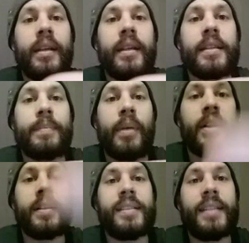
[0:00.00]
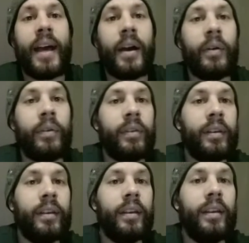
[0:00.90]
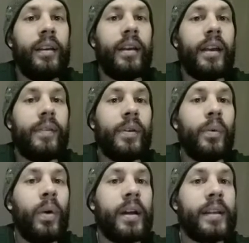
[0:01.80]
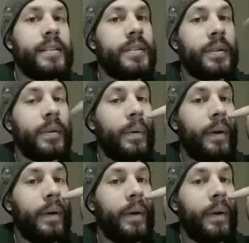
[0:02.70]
his pawn down if he wanted to,